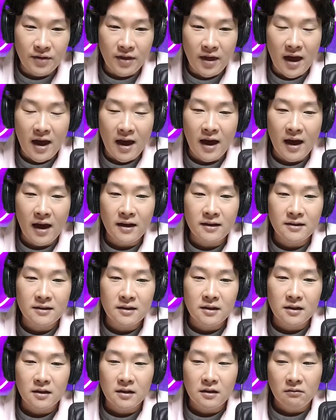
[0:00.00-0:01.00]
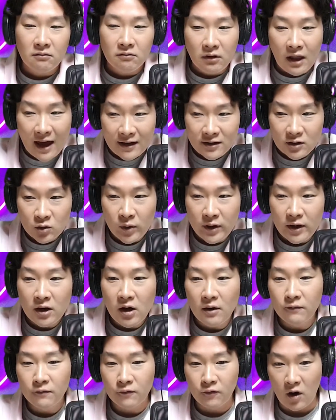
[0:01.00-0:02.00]
that last week
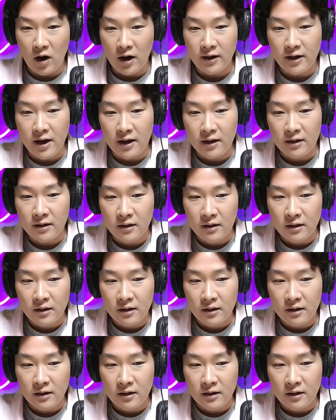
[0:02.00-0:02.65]
on Friday,